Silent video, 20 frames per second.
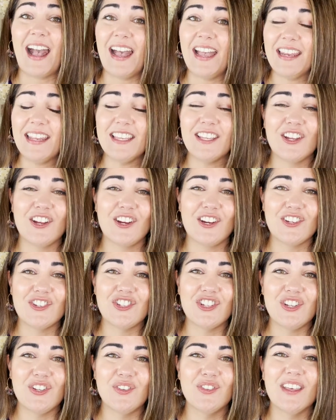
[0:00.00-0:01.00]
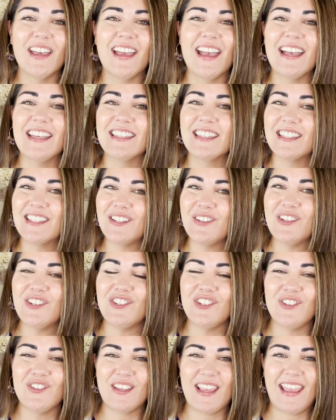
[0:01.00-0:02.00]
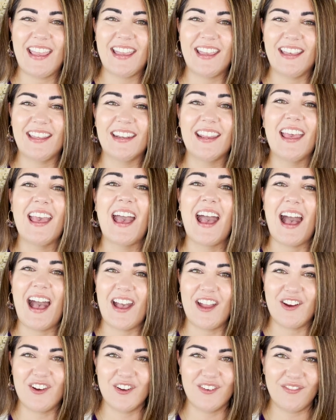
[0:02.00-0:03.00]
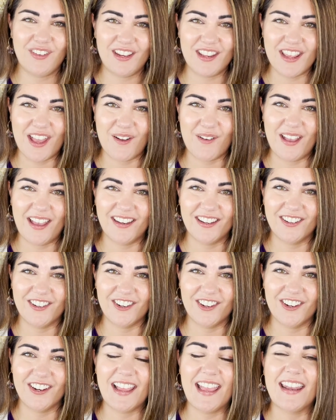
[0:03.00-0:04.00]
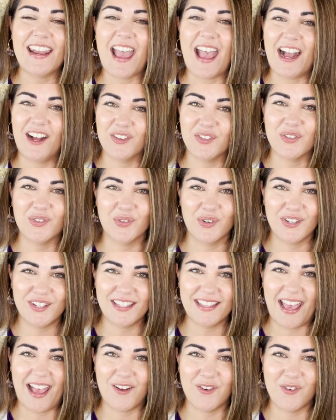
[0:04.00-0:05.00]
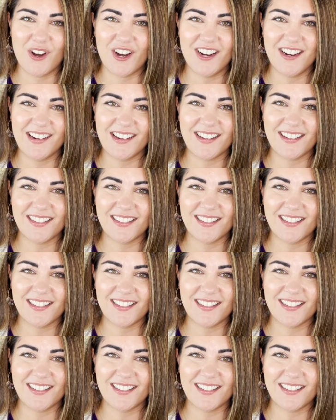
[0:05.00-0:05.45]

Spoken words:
I'd encourage you that as soon as you can, hire a video editor and outsource that work.